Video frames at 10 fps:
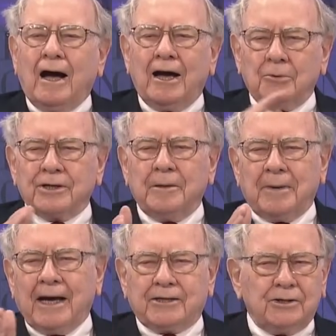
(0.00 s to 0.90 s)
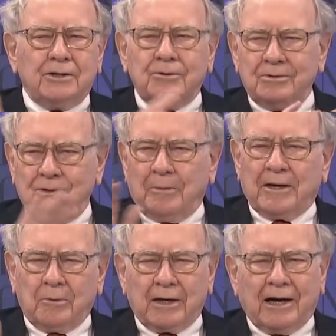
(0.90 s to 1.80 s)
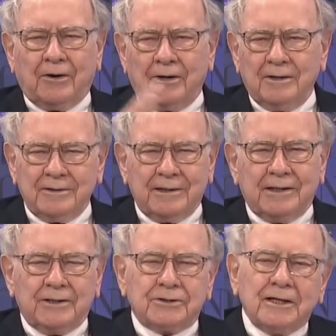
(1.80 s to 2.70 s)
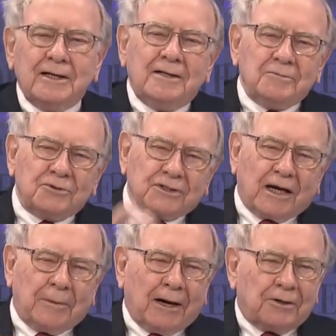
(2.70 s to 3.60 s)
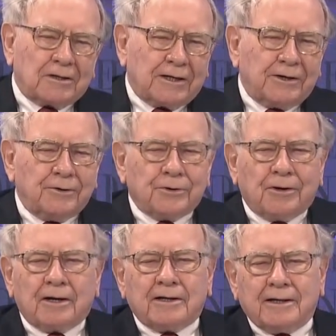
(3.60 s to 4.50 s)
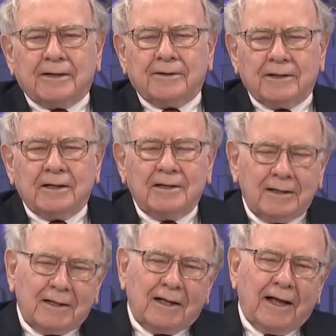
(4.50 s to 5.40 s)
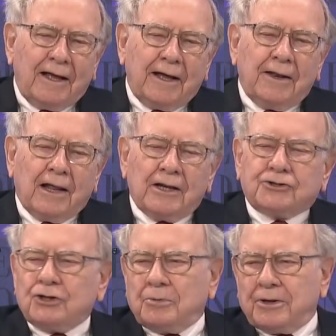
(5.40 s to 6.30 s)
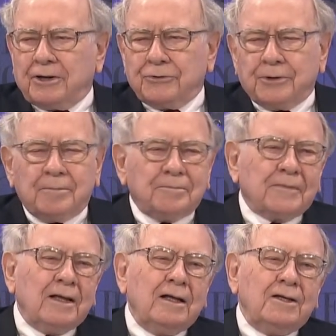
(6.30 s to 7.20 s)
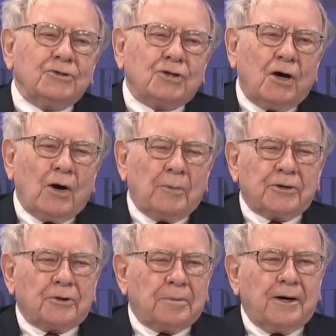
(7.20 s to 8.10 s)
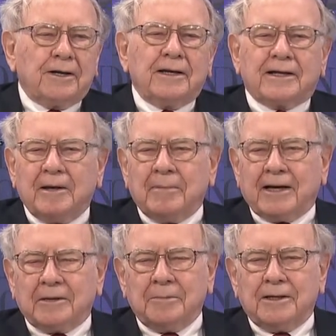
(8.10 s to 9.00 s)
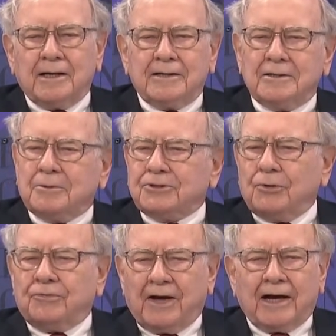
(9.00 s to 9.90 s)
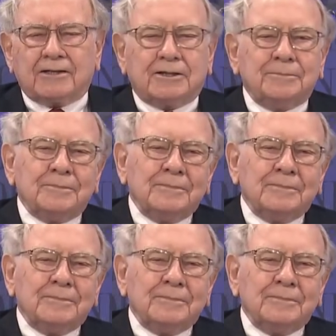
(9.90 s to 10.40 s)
I will get back to you no matter what hour it is. It was a couple hours later in New York, and, uh, and I'll let you know whether I'll do it. So I went to the party, and I came back at midnight, and there was no fax.